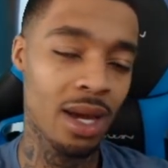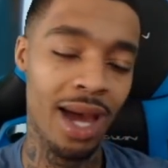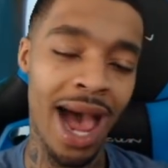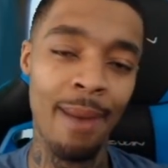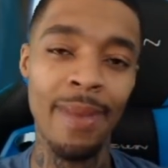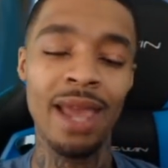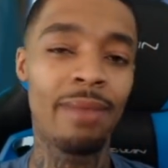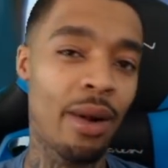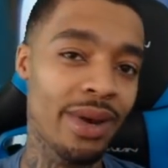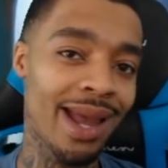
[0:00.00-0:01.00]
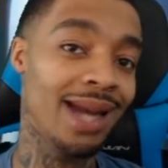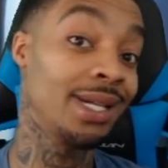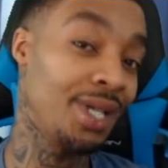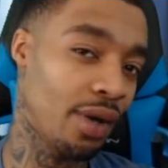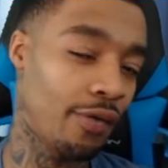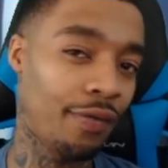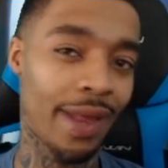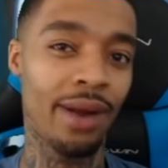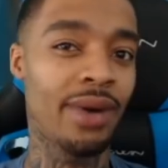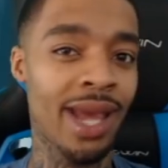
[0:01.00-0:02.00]
I made my reaction channel,
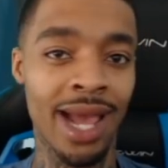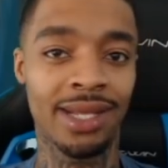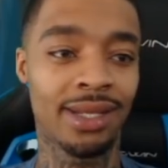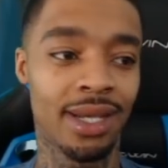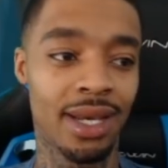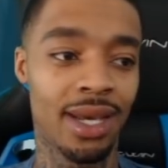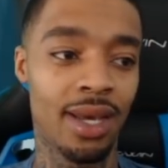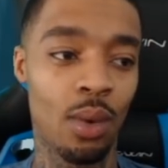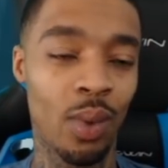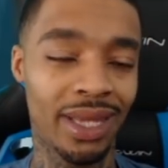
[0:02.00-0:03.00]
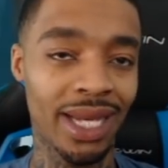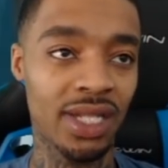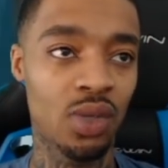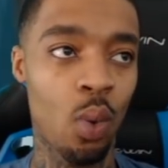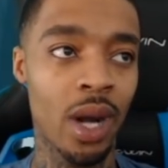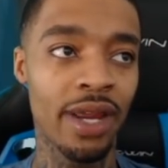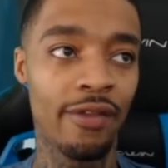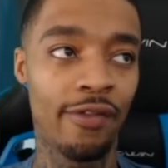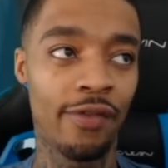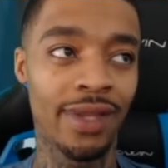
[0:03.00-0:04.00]
Flight Reacts, the end of
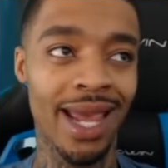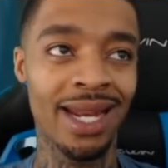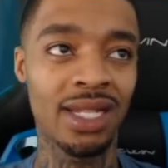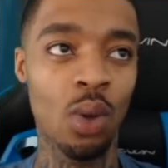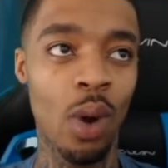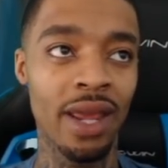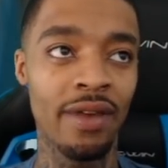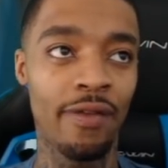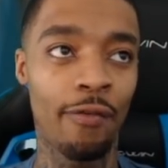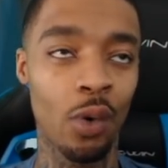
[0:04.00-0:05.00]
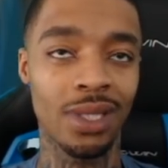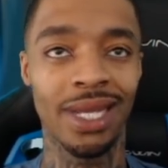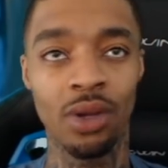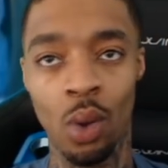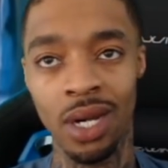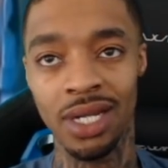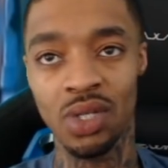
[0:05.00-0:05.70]
2015, going